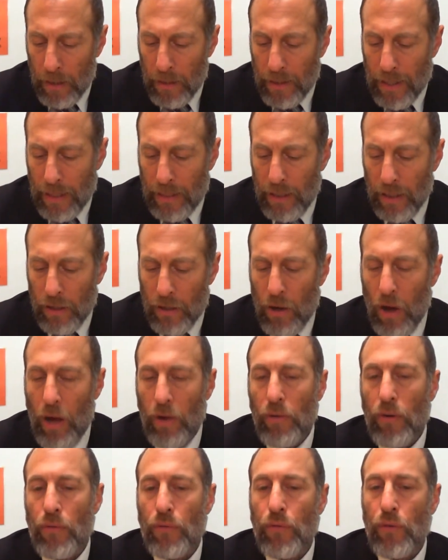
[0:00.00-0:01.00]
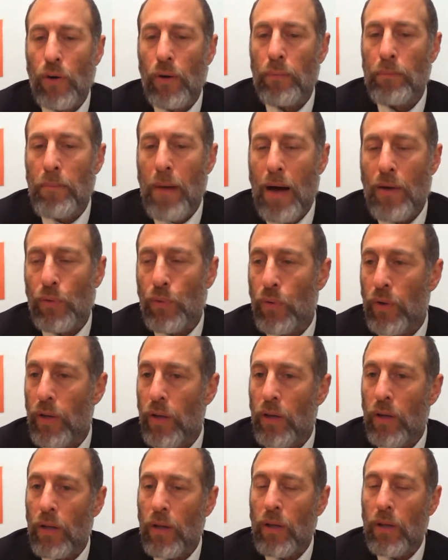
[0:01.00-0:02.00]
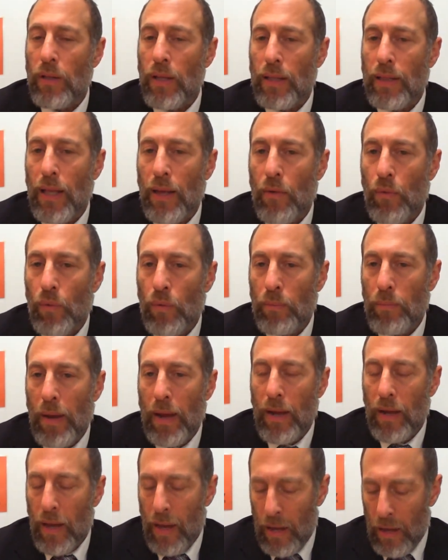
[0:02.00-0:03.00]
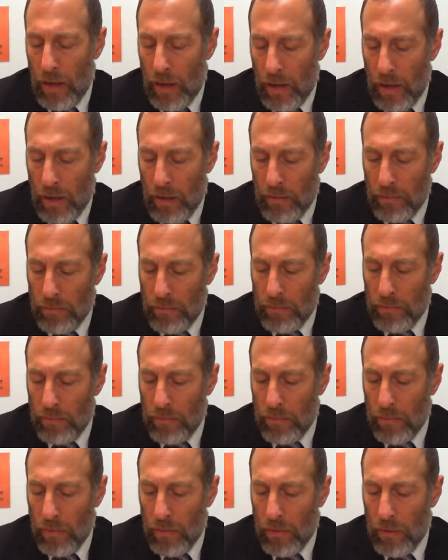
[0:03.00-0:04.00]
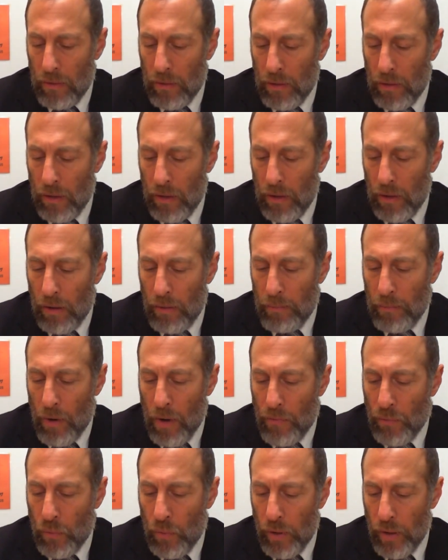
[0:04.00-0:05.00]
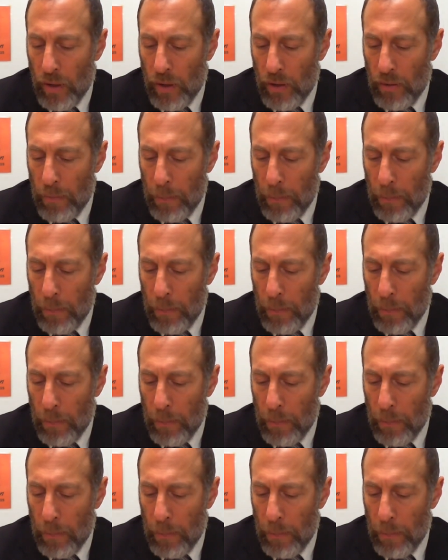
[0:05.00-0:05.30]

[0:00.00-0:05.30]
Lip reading: That the kayra for a mavui, that they would make a mavui